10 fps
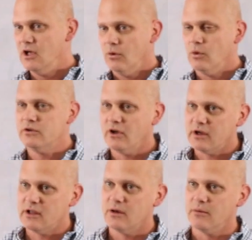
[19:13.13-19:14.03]
We're
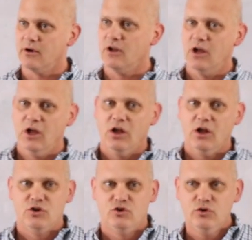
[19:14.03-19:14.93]
talking about
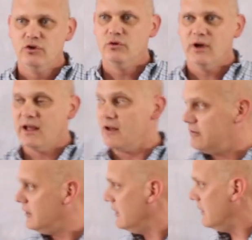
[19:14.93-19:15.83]
do you
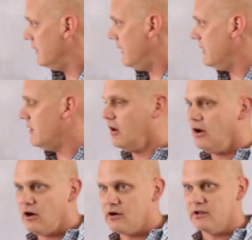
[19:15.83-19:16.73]
have
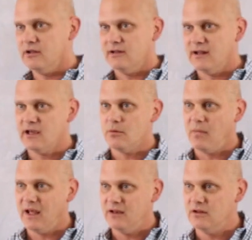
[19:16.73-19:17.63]
like-hearted,
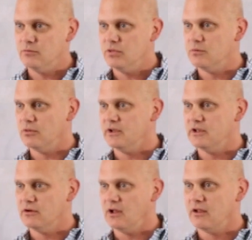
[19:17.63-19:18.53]
like-minded people
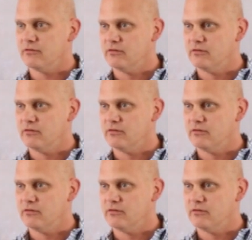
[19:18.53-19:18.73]
in your life